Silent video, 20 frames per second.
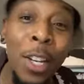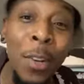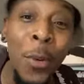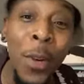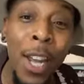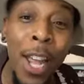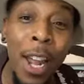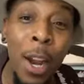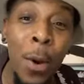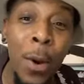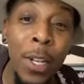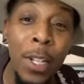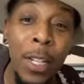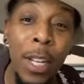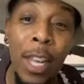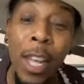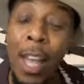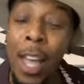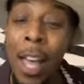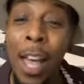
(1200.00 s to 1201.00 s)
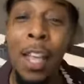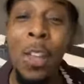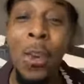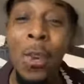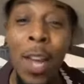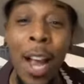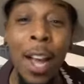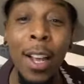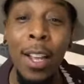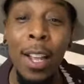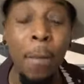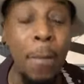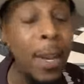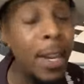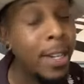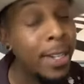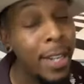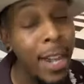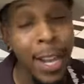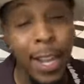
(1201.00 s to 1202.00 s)
a deal with Arista and you're not
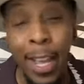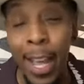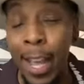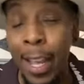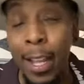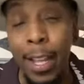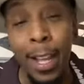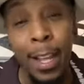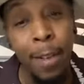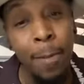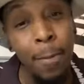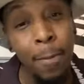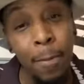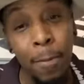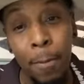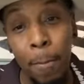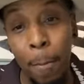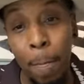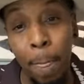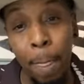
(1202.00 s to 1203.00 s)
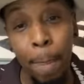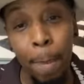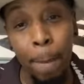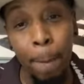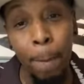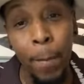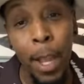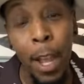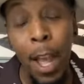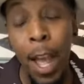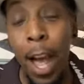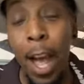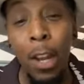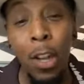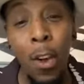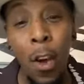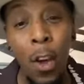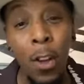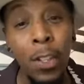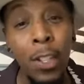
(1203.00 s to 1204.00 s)
coming. I said, I can't come. I
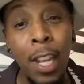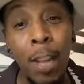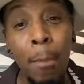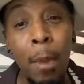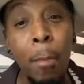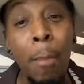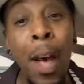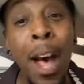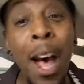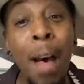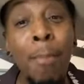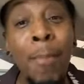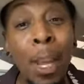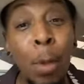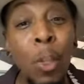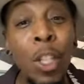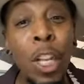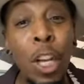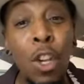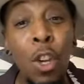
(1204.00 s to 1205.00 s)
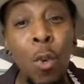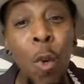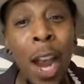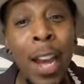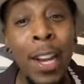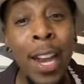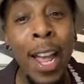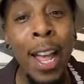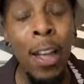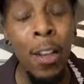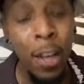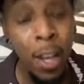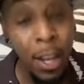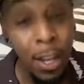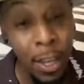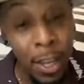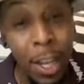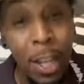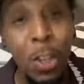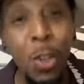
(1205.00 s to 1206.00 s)
called Tim and Bob. They will tell you right now.
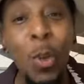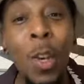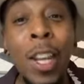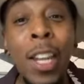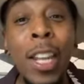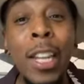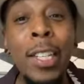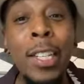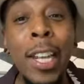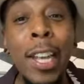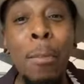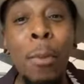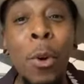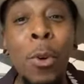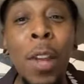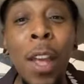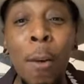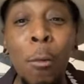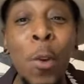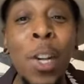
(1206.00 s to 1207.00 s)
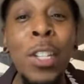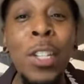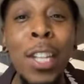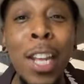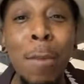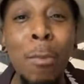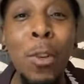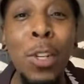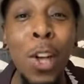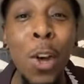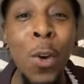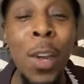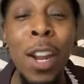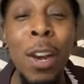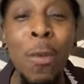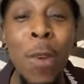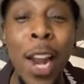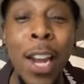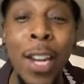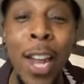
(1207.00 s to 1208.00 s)
Get You can get Tim on. I wish Tim was on
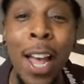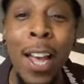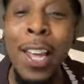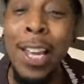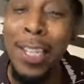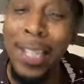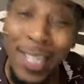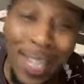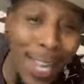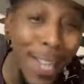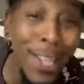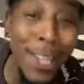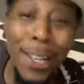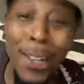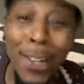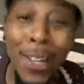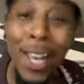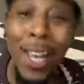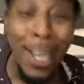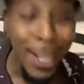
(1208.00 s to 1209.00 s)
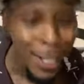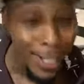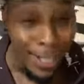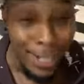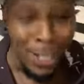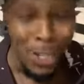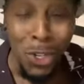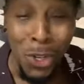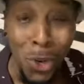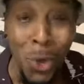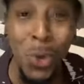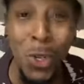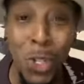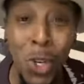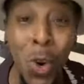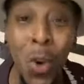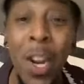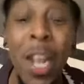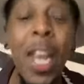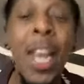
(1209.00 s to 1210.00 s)
here right now. He'll tell you. This is a true
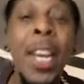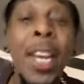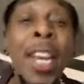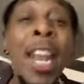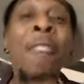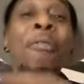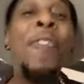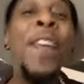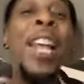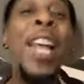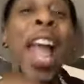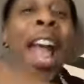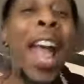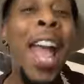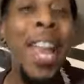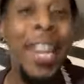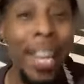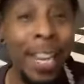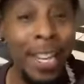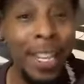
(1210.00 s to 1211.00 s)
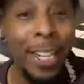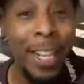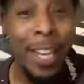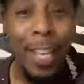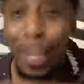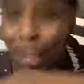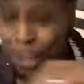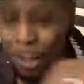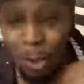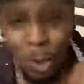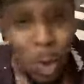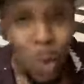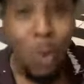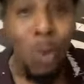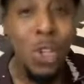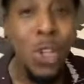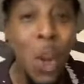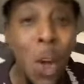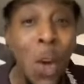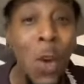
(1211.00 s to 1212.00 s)
story. Nothing added.
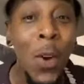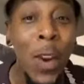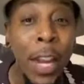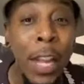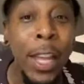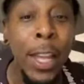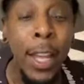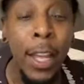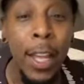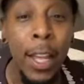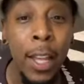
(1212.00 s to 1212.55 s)
True story.